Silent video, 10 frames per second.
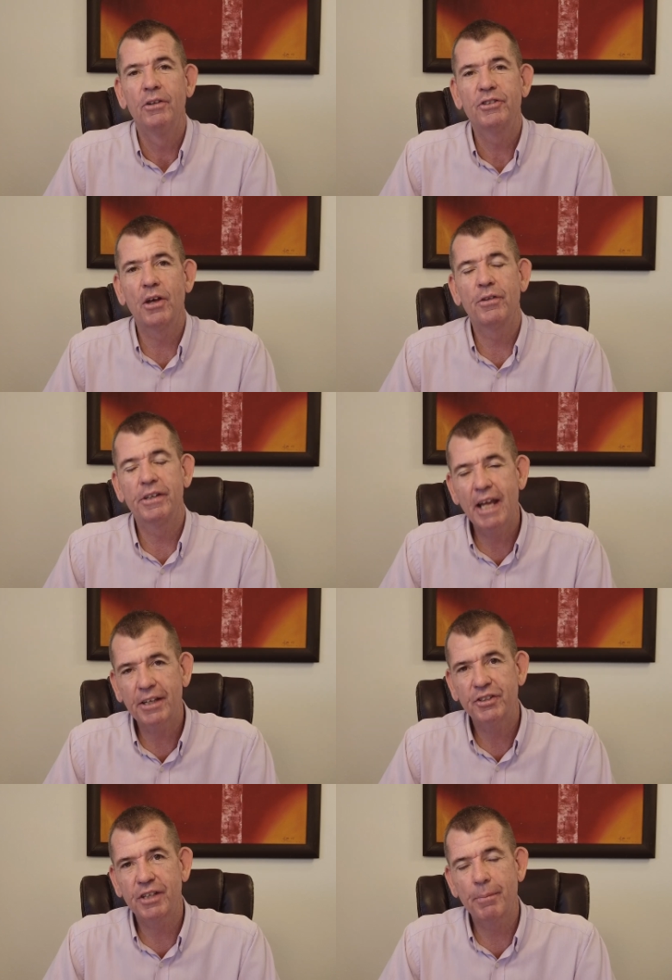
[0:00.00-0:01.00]
So the
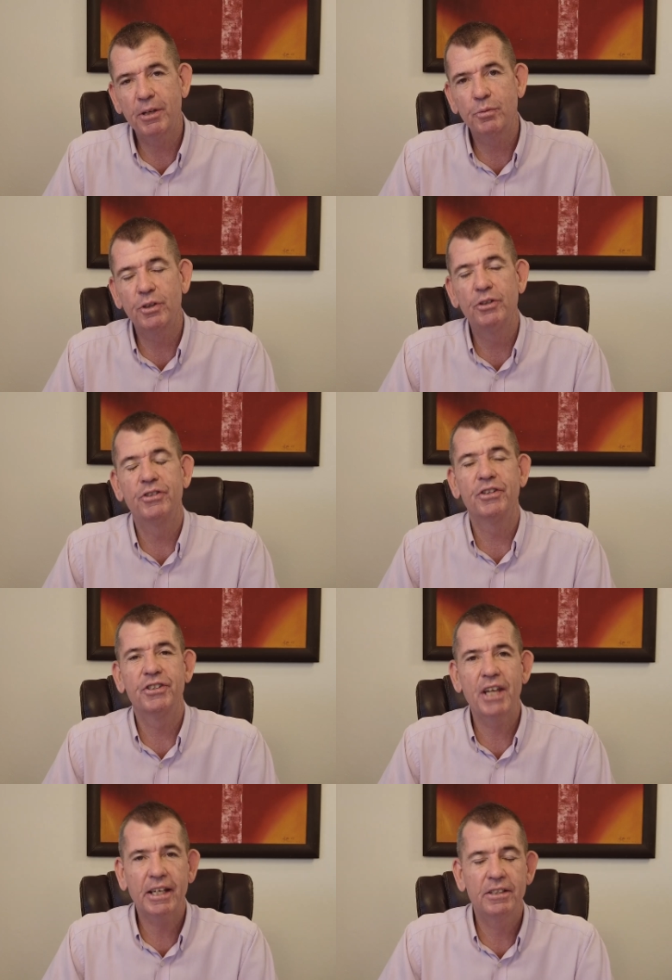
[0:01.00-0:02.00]
next step is we use the
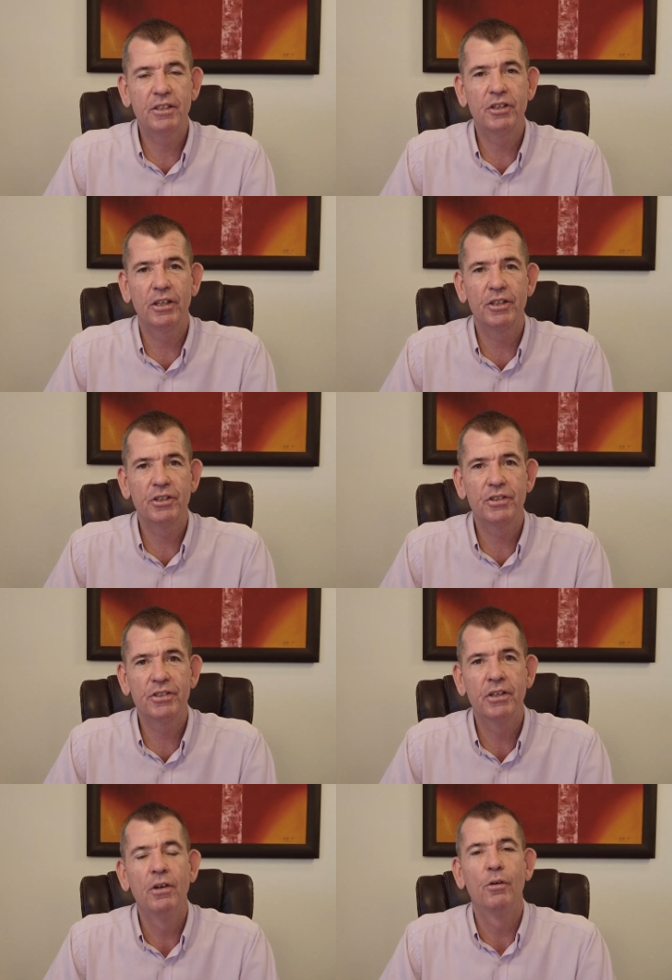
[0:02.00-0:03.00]
second
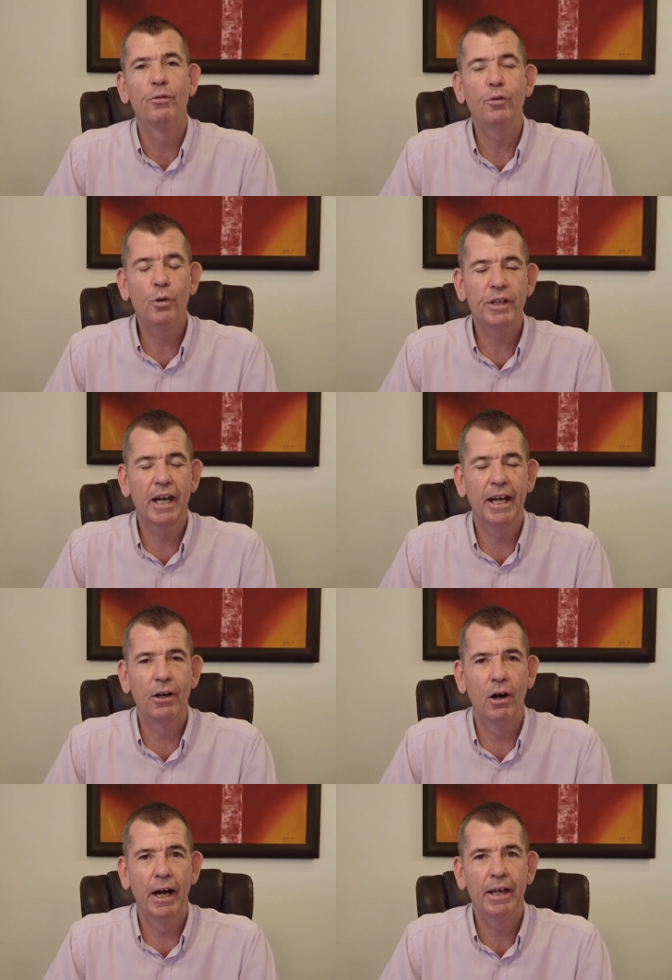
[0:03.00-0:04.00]
intelligence for the
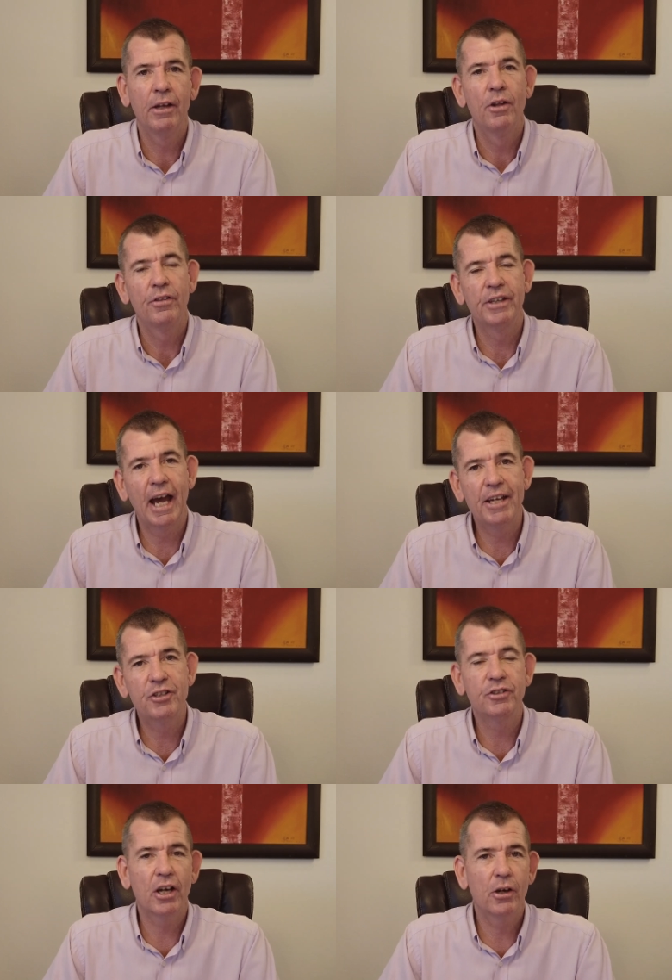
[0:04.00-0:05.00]
AI. The
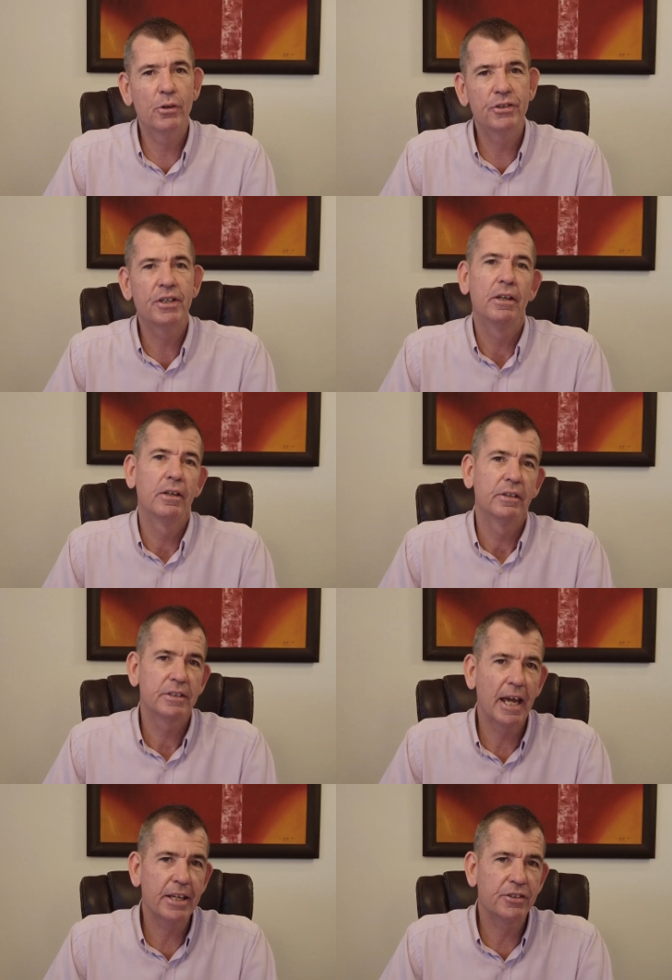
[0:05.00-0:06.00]
agent goes,
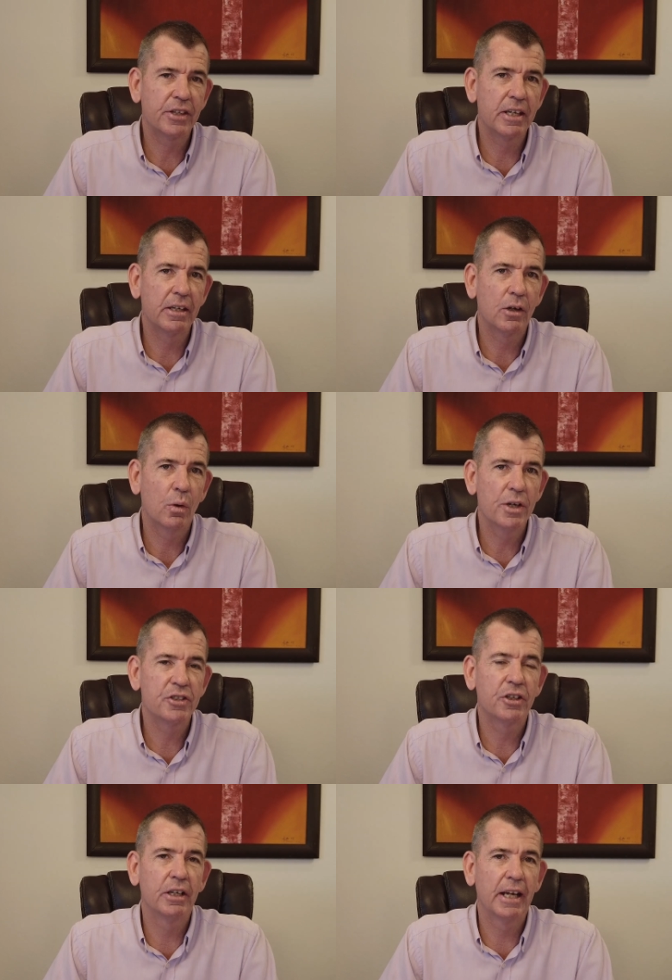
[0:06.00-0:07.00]
takes the
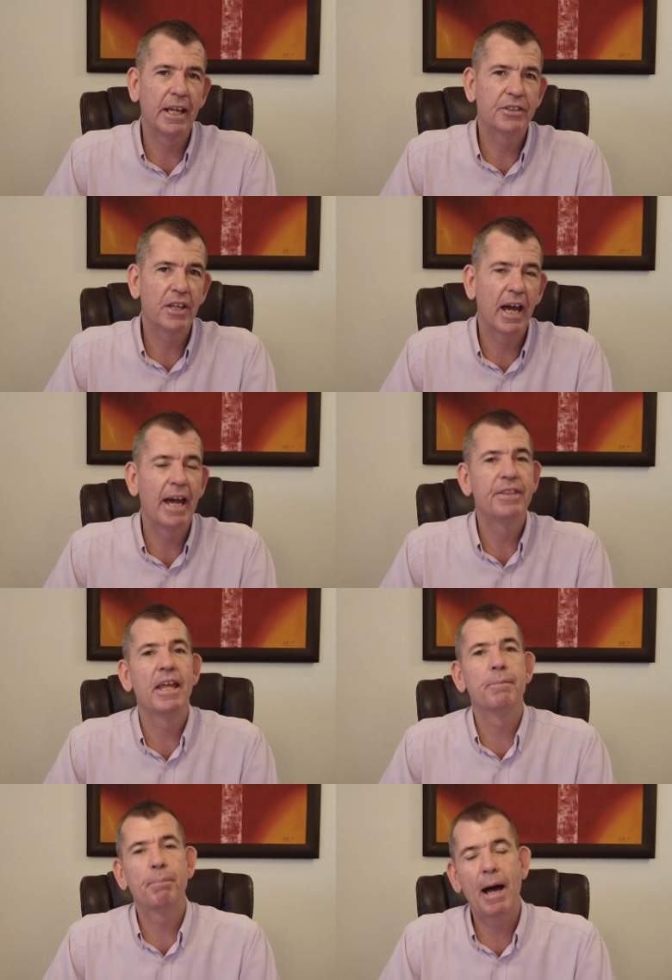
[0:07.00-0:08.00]
question and answer, and
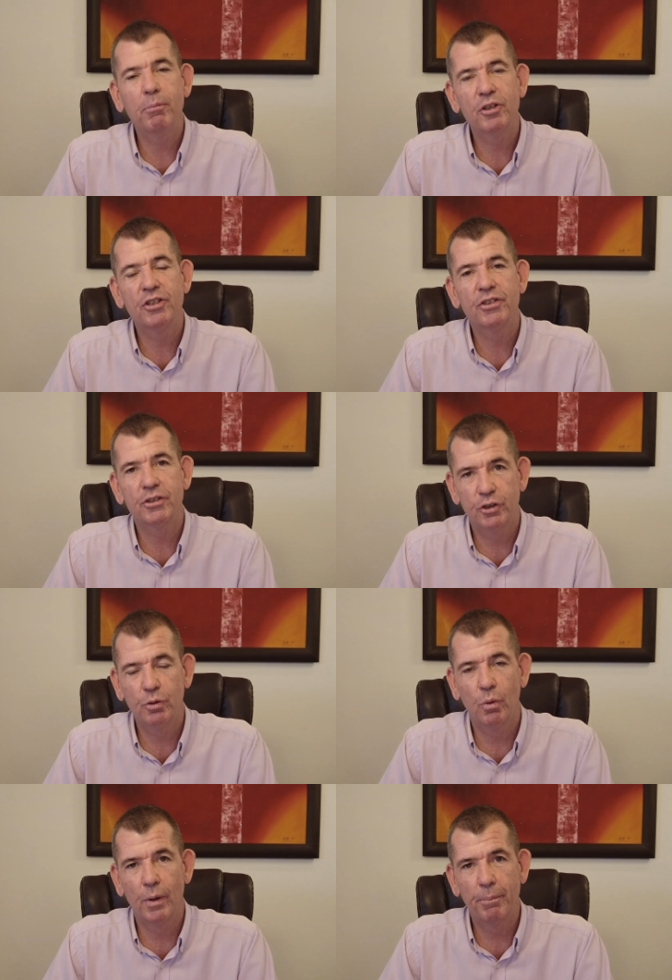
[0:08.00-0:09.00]
then publishes it
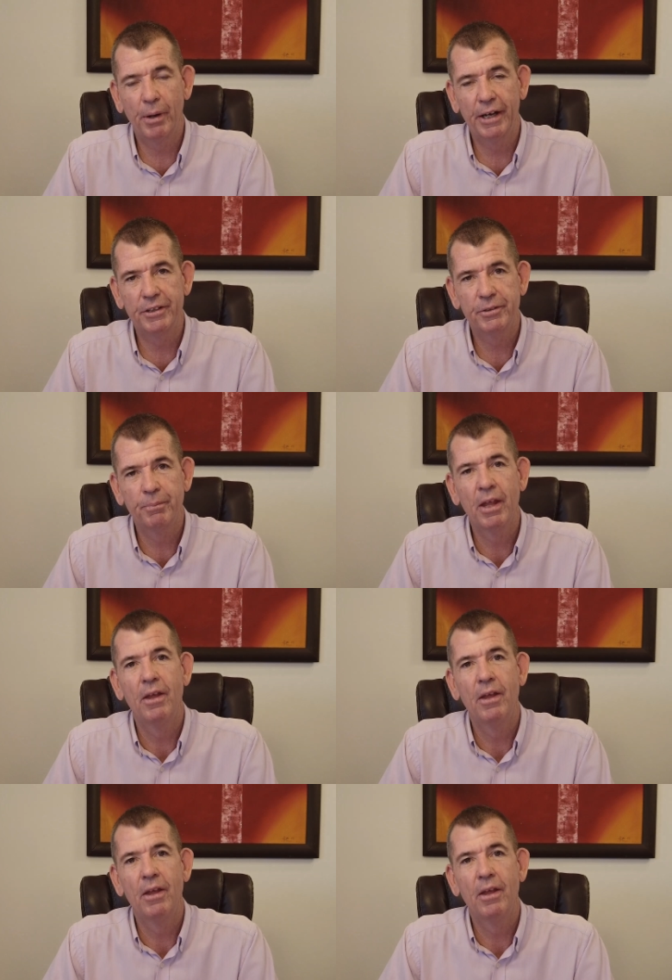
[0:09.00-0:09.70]
to a web page.